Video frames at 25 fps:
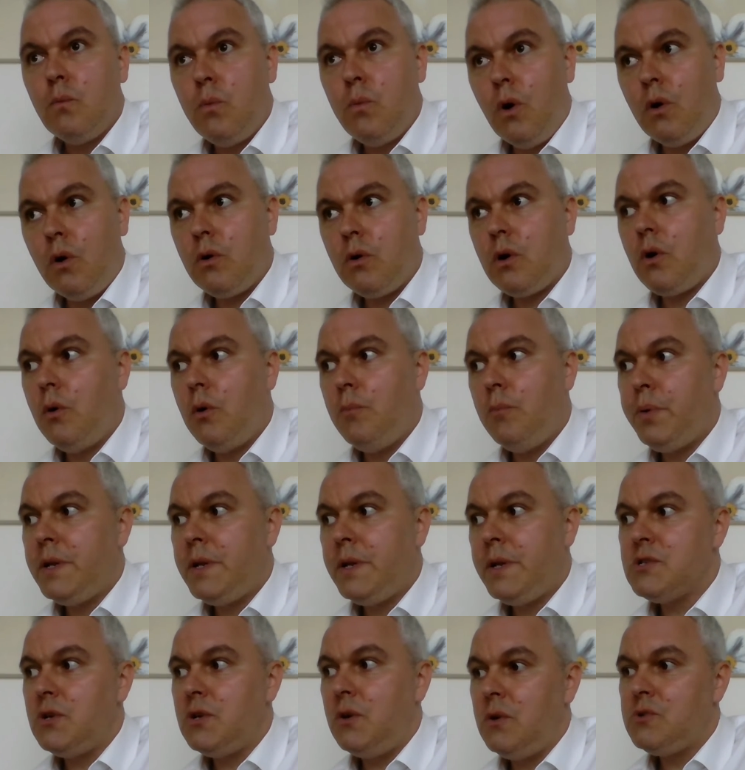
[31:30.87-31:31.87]
What
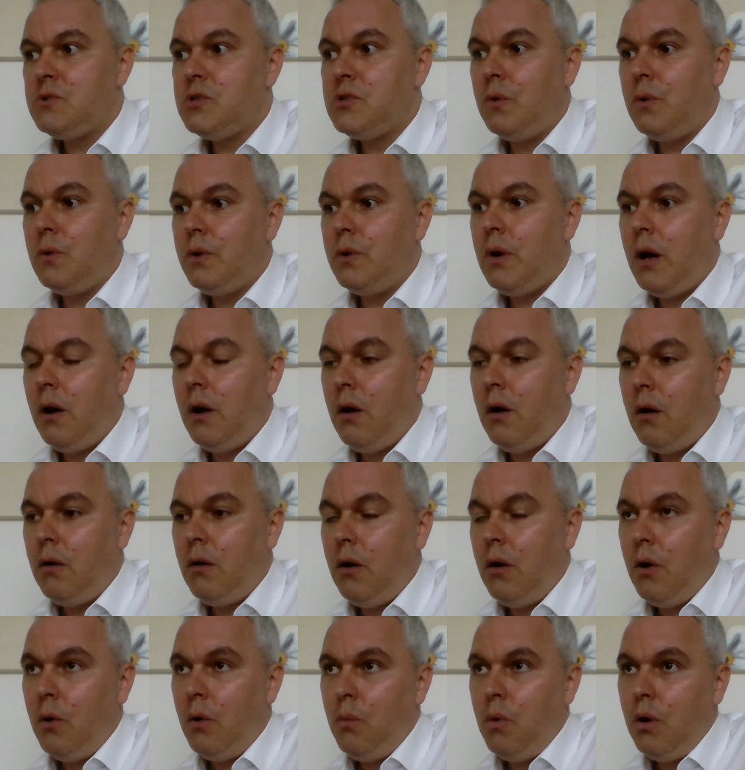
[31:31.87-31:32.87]
companies also,
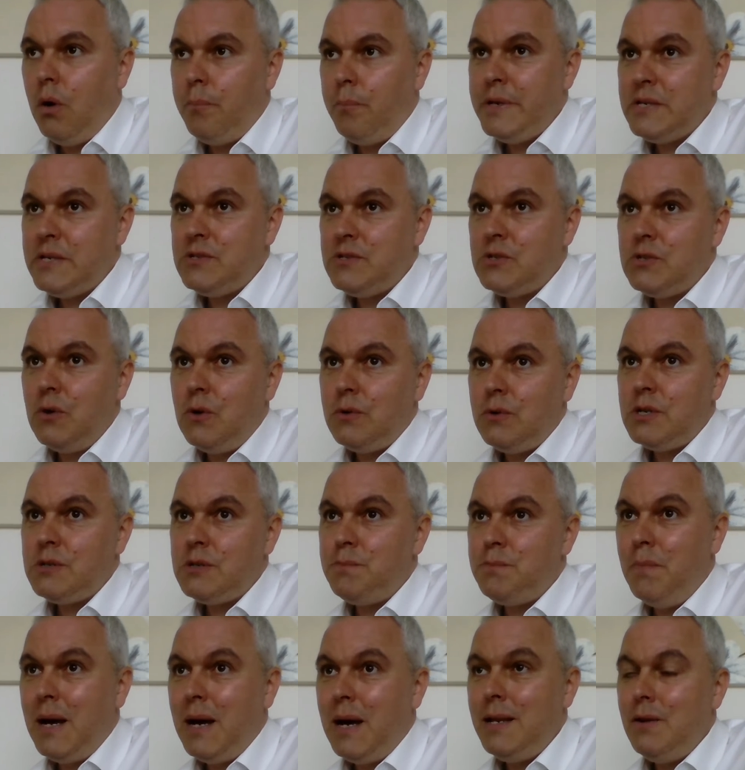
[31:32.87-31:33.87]
or what business
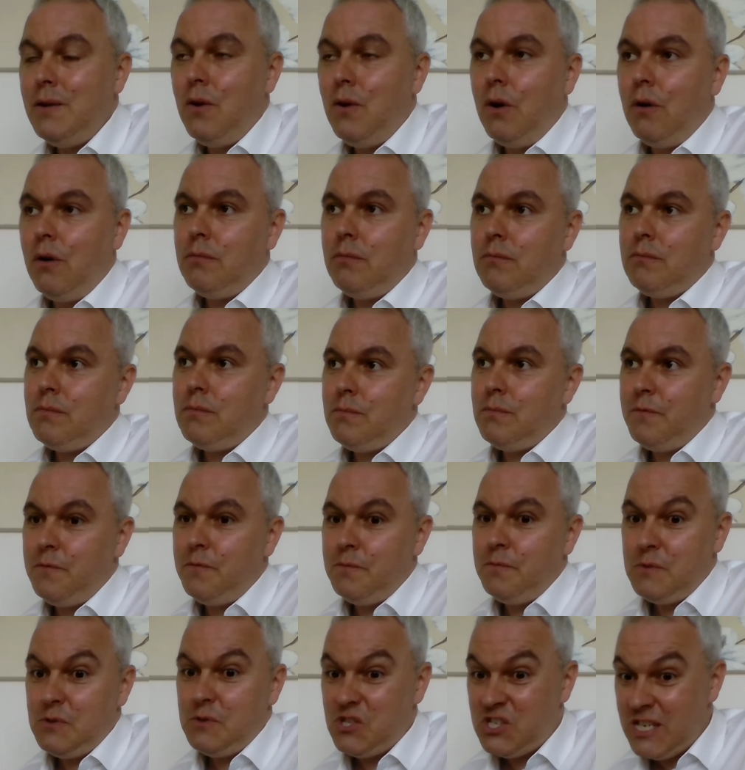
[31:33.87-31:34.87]
owners might not
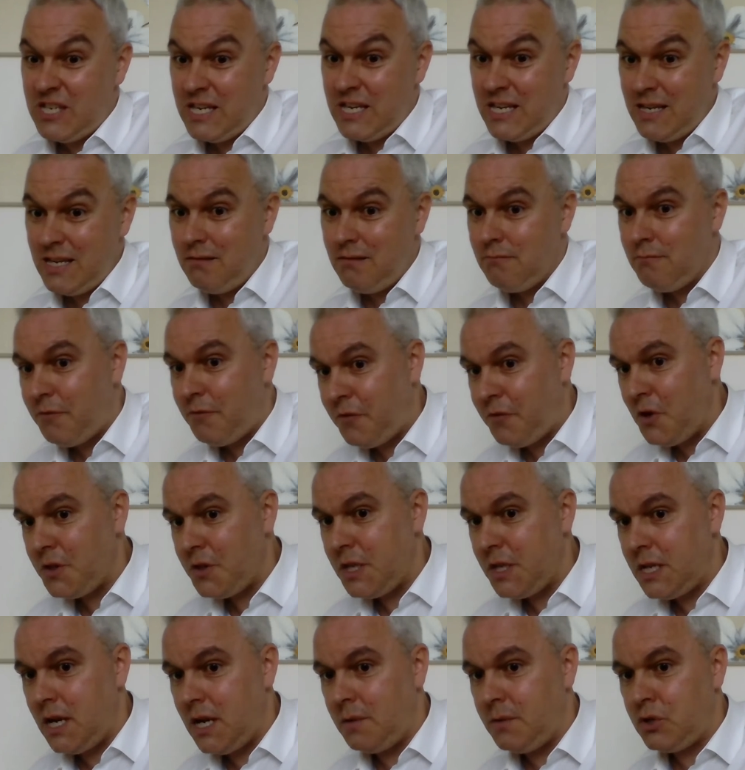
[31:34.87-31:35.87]
see
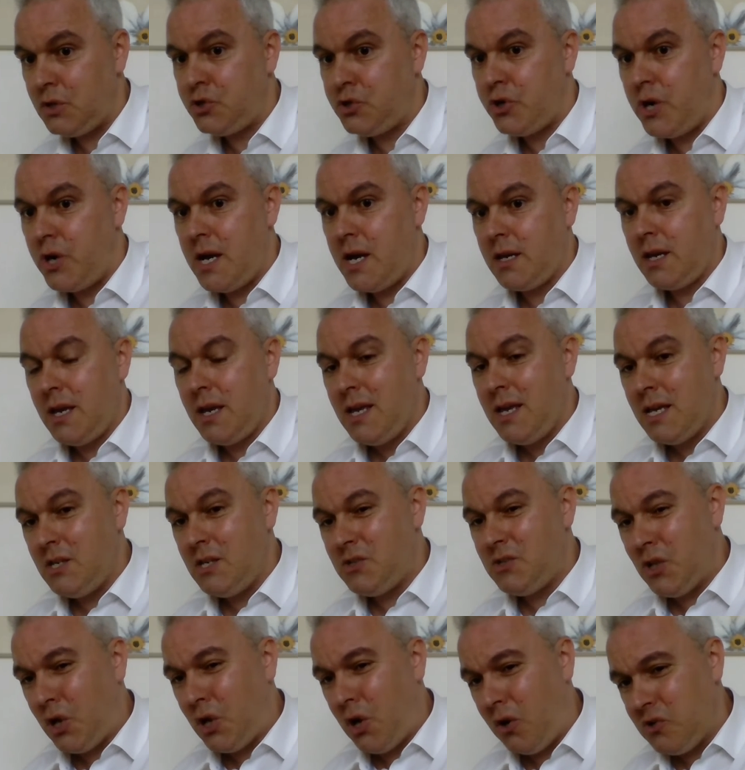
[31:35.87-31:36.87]
further down the track,
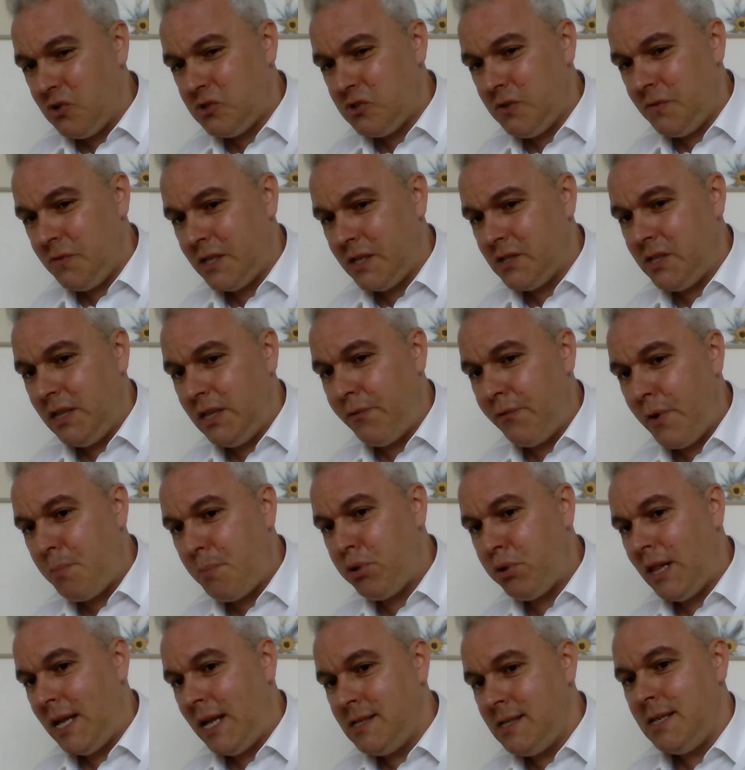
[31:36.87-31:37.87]
is the cost of actually
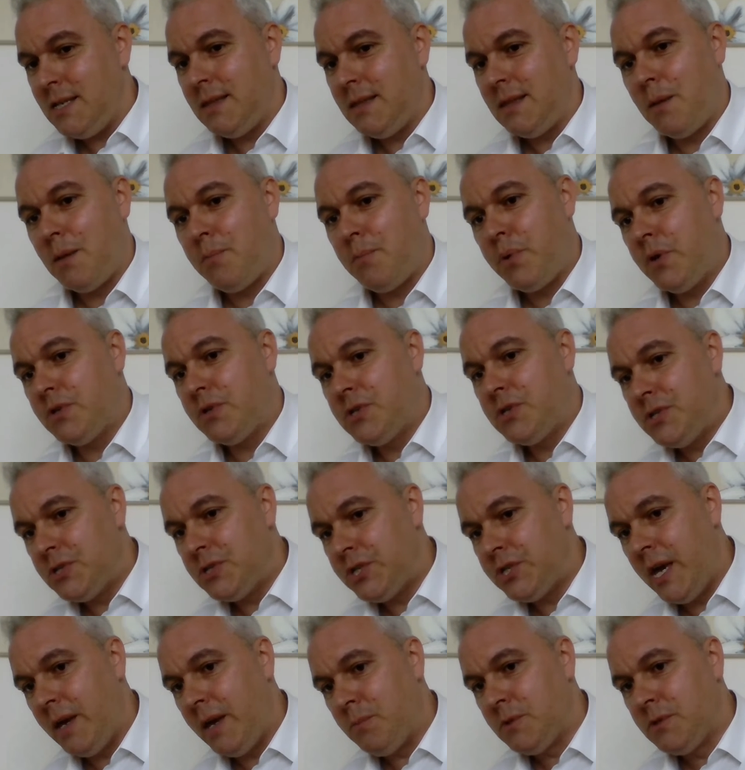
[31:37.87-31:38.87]
replacing that
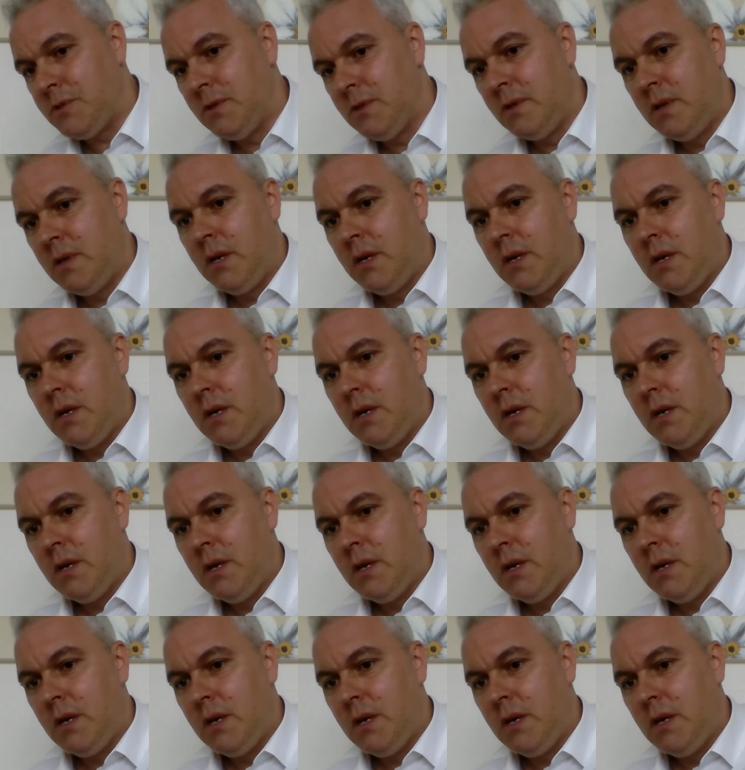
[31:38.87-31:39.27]
person, James.